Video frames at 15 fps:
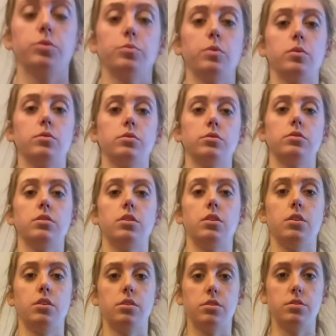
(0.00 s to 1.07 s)
rolls.
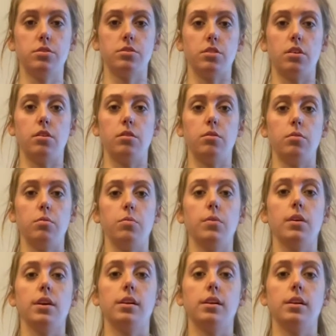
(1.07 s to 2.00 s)
So